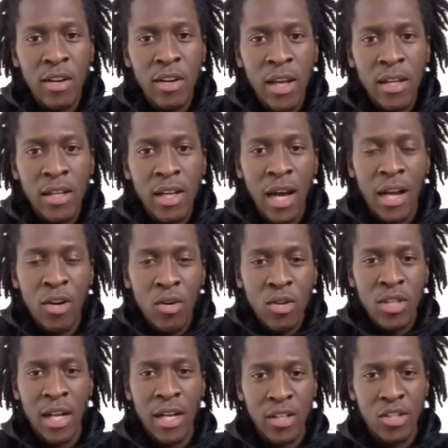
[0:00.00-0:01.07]
like, I know
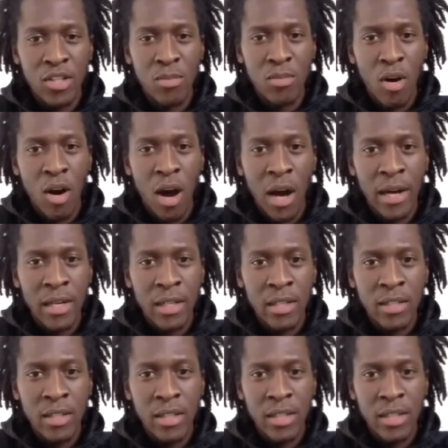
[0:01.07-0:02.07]
it's like a small island.